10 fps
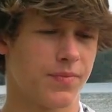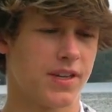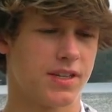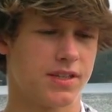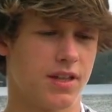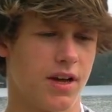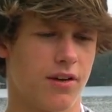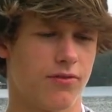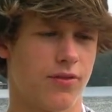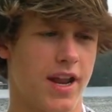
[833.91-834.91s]
This is
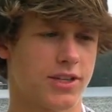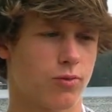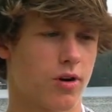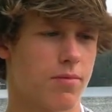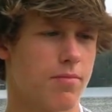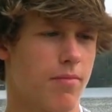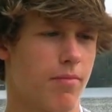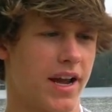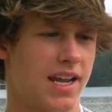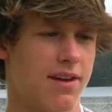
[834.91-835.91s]
the Finesse Worm
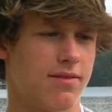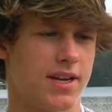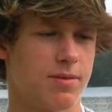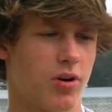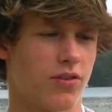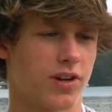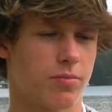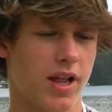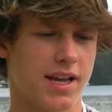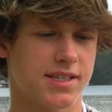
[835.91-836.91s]
by KVD Perfect
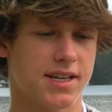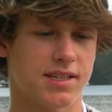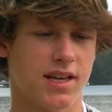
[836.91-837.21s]
Plastics